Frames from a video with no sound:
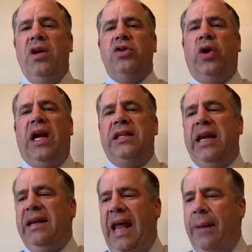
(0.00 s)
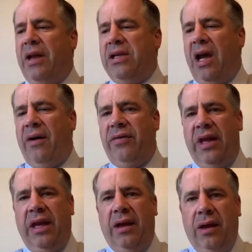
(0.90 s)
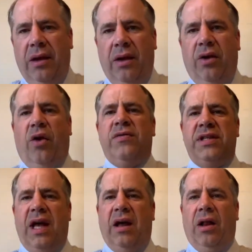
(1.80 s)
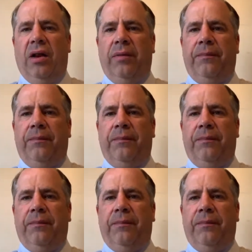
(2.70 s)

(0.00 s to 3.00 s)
So you can actually get damage of the nerve cell,